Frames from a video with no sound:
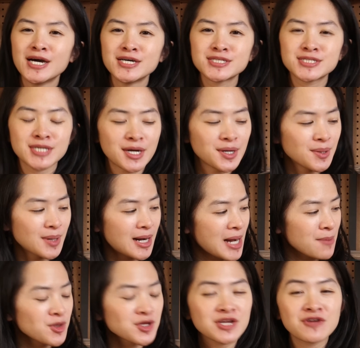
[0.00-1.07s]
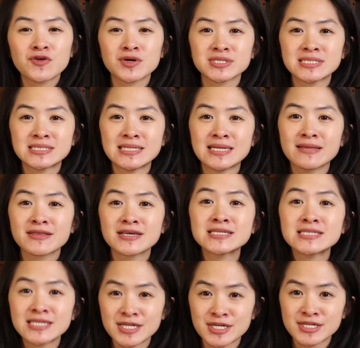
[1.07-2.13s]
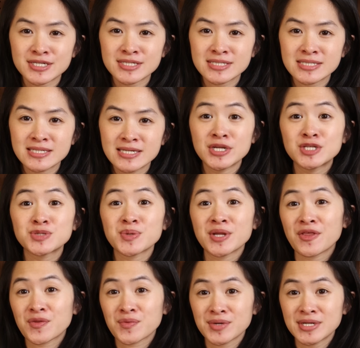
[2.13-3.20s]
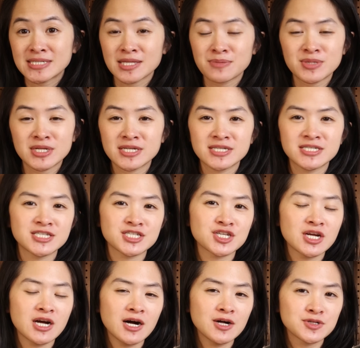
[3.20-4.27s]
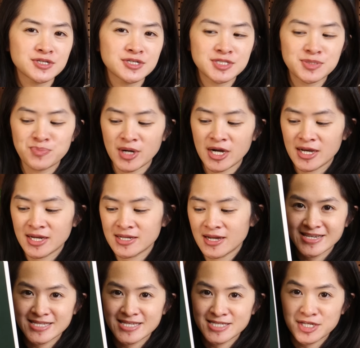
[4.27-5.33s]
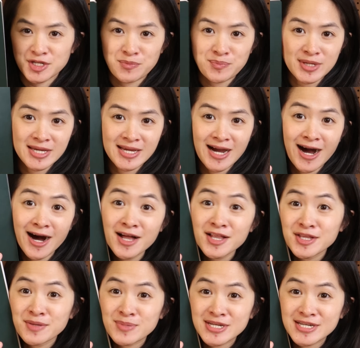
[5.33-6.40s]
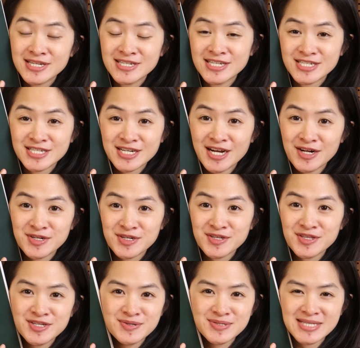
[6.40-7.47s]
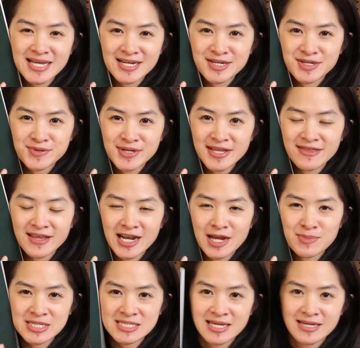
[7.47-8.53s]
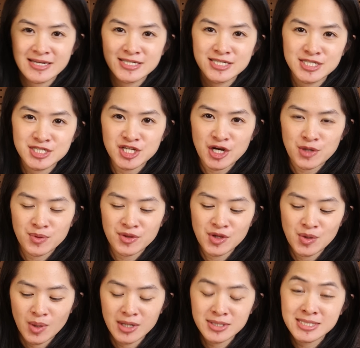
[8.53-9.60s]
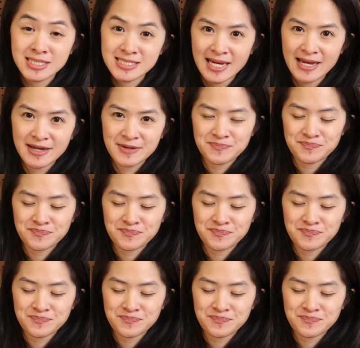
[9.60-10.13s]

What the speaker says: So I'm looking forward to seeing this year's 2023's limited edition colors, but this is gonna be a limited edition color, the Yoseka green, that I'm excited to share with you all today.